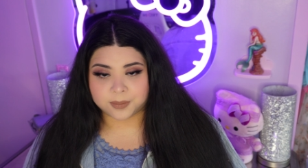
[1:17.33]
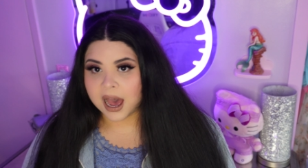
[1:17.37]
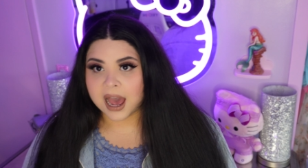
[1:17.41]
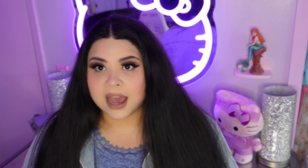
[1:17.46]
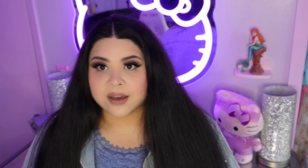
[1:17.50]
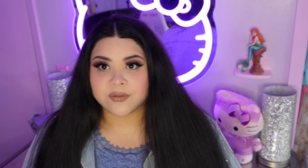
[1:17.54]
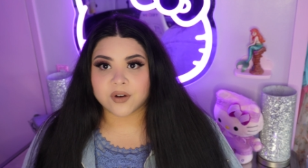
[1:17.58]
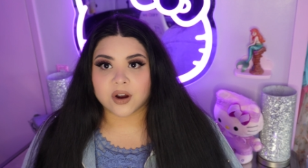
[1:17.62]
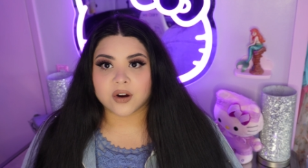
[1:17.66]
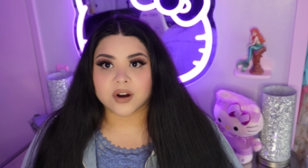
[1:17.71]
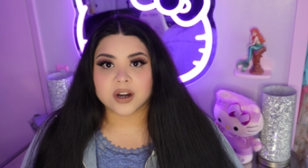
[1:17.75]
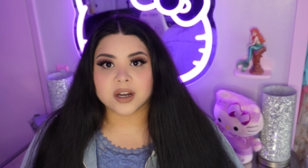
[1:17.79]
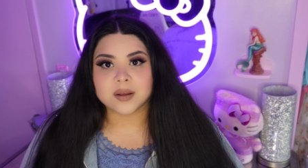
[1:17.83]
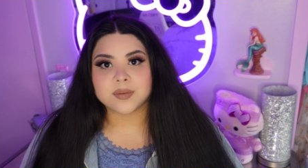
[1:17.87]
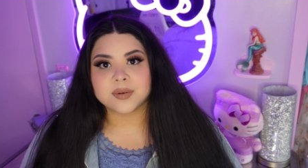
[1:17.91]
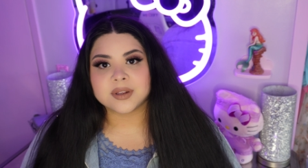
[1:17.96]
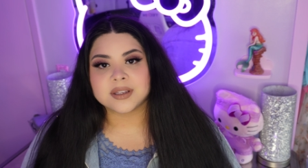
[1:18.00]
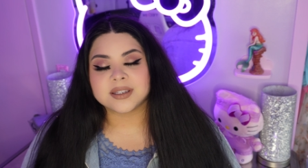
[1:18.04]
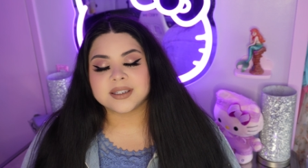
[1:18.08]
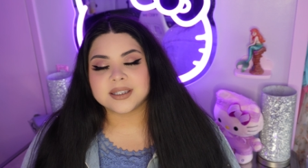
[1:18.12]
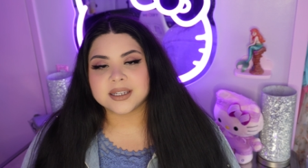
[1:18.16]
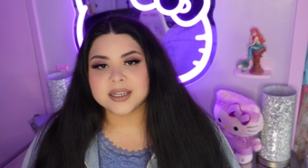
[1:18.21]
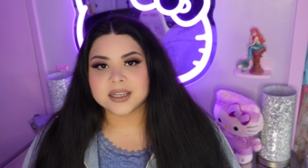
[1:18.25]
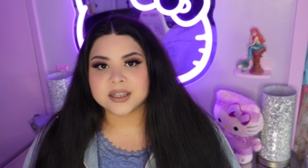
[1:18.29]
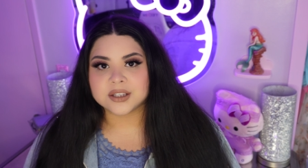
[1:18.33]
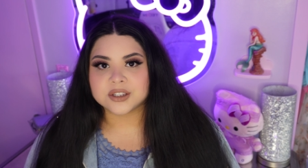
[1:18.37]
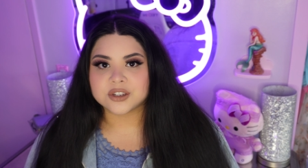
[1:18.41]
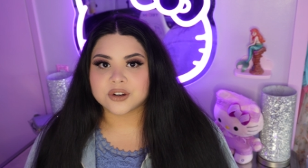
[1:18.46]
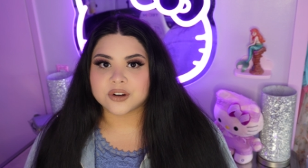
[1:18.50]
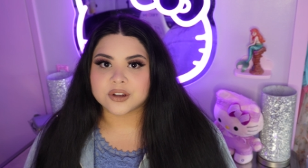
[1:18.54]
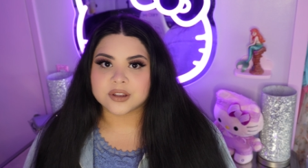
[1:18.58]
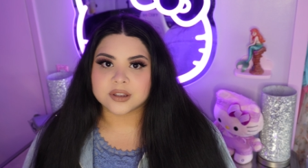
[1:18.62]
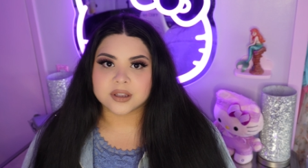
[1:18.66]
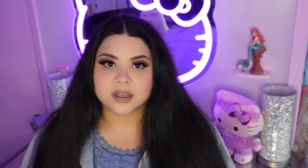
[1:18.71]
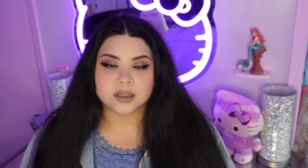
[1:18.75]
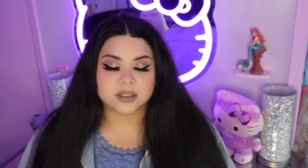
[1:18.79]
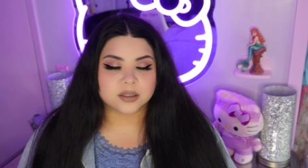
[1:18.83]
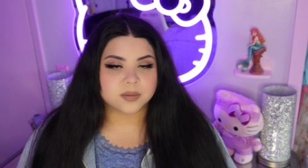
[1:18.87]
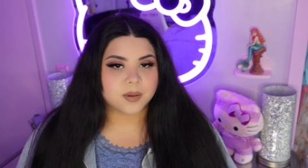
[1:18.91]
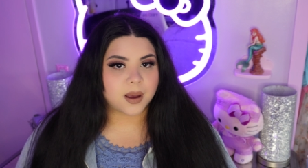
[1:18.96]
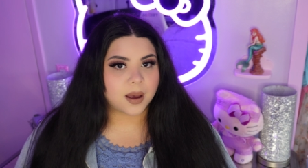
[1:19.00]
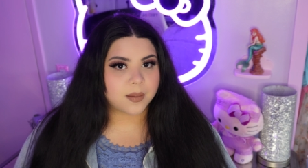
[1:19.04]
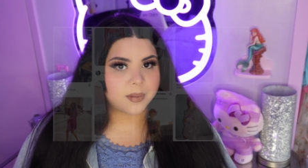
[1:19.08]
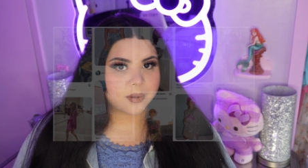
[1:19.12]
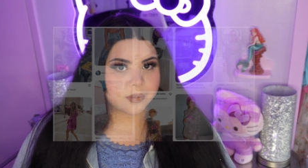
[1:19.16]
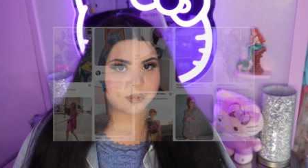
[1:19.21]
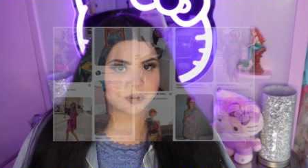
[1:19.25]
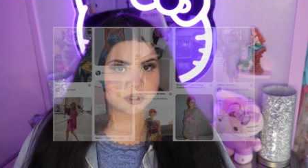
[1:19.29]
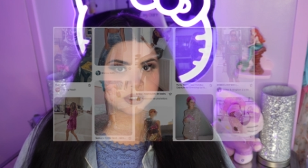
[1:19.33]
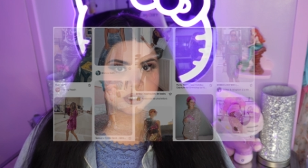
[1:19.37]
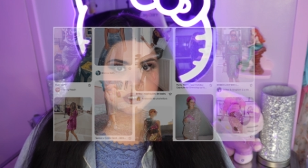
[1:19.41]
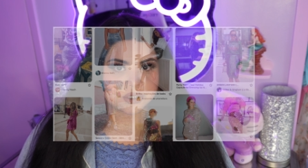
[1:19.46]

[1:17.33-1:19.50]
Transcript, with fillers: I've already been seeing certain things pop up in